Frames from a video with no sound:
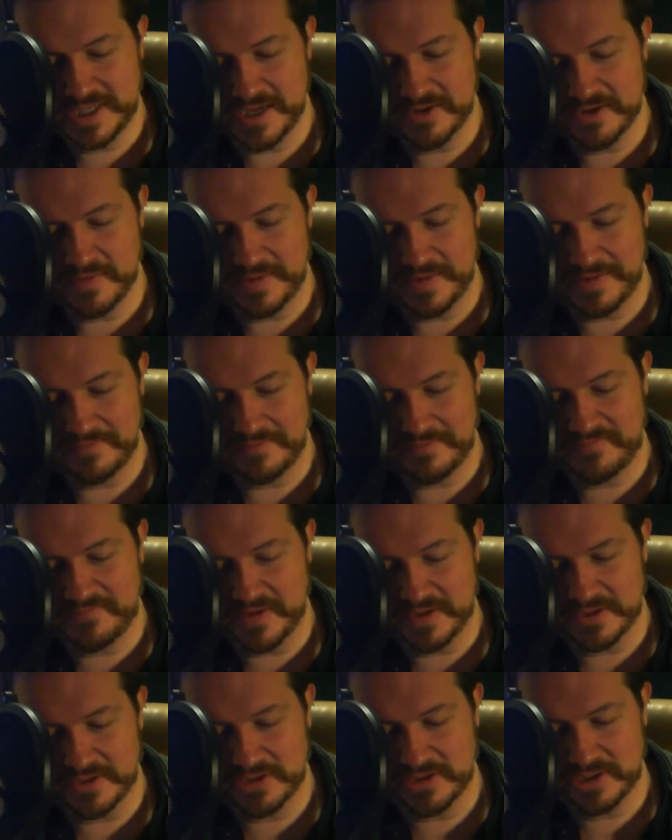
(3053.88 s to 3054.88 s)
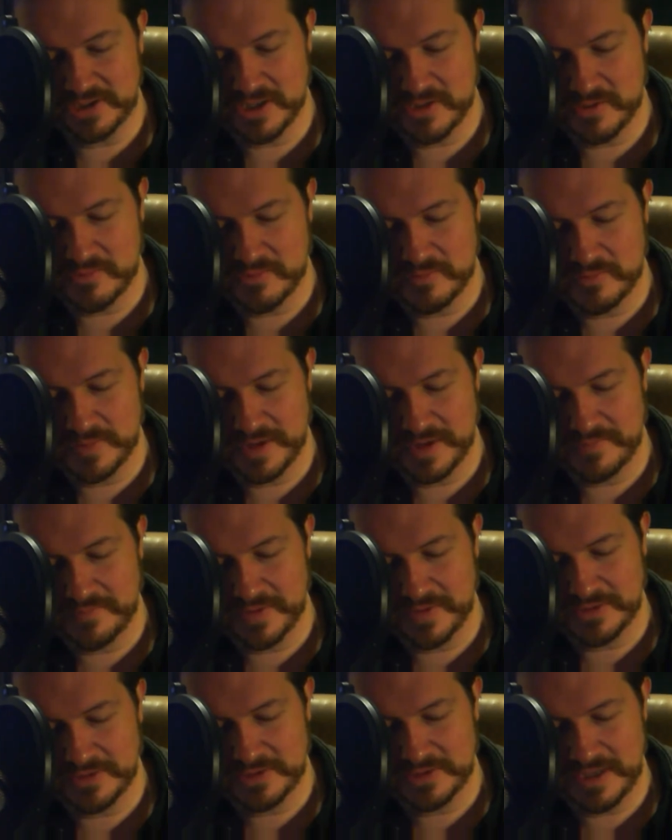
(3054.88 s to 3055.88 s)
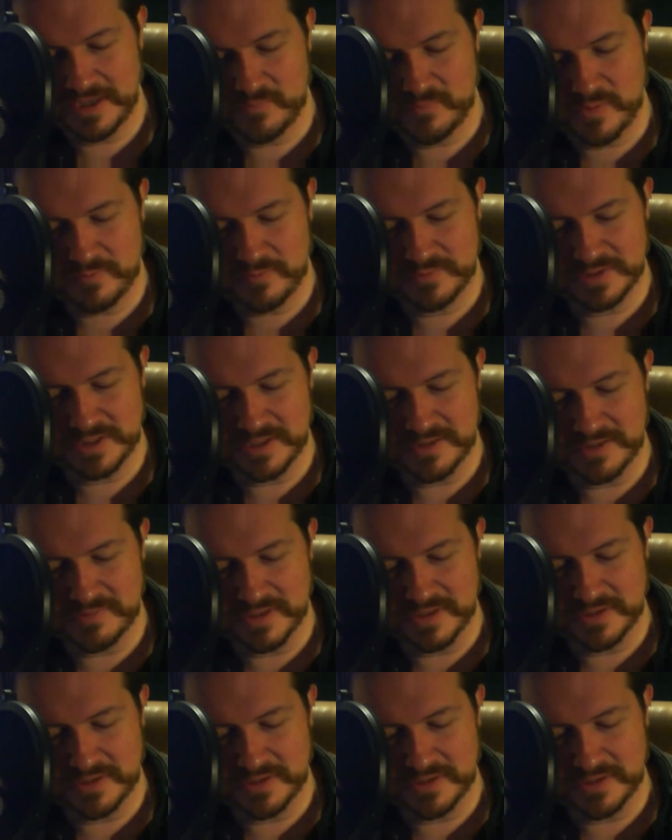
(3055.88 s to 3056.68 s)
kid on that fucking show? Whatever that... what was the name of it?